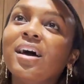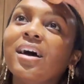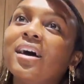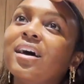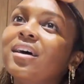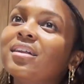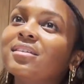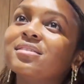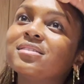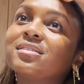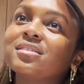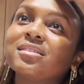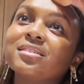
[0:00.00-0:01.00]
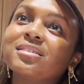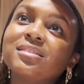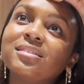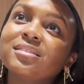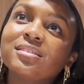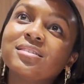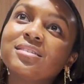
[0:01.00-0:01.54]
and
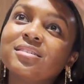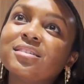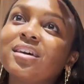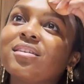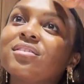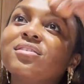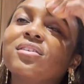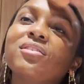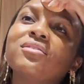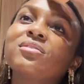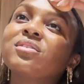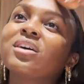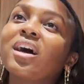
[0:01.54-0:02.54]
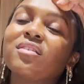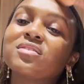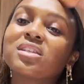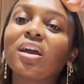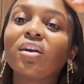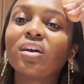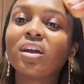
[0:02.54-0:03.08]
I don't know, kind of
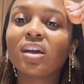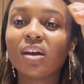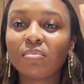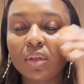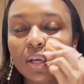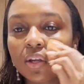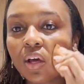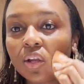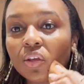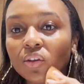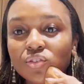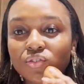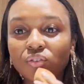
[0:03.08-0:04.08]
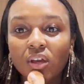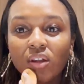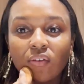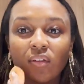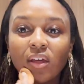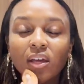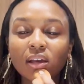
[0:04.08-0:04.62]
scary. I'm like not a huge fan
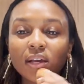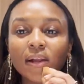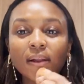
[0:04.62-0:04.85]
of like,